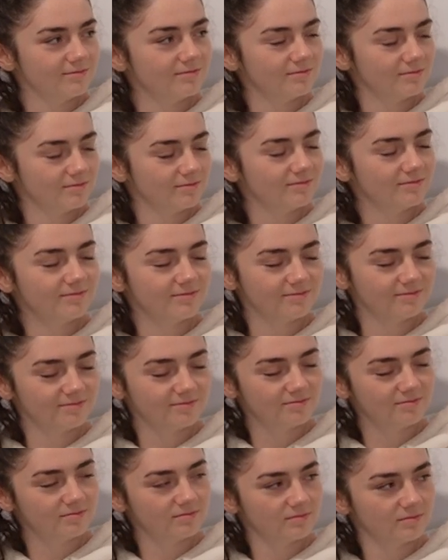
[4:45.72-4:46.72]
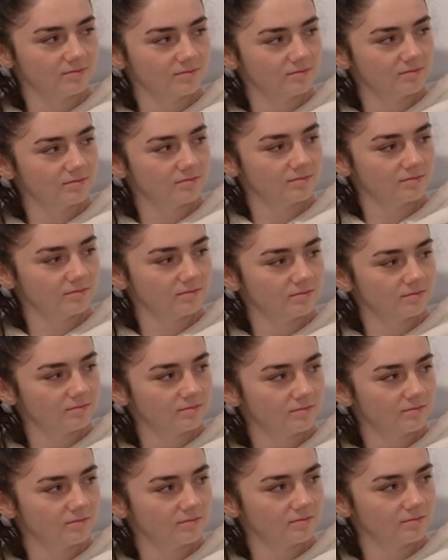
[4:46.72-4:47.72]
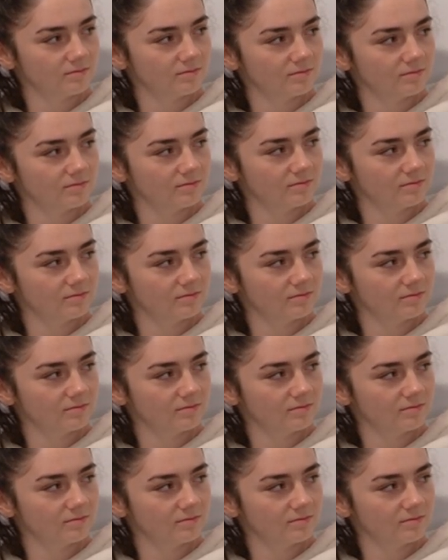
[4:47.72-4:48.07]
No words are spoken by the person on screen.